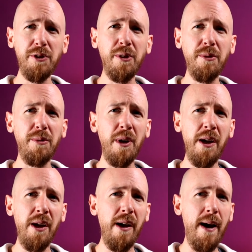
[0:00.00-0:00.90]
So
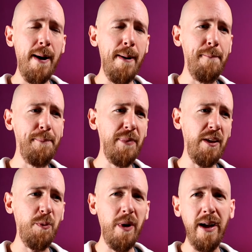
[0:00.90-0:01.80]

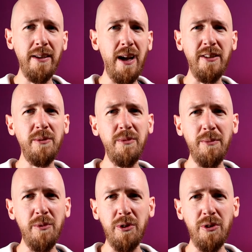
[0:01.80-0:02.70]
that's why I
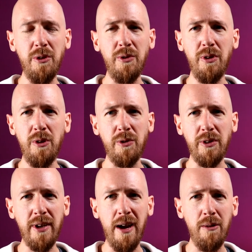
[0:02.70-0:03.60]
sometimes use a
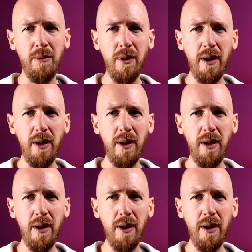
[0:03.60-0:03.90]
towel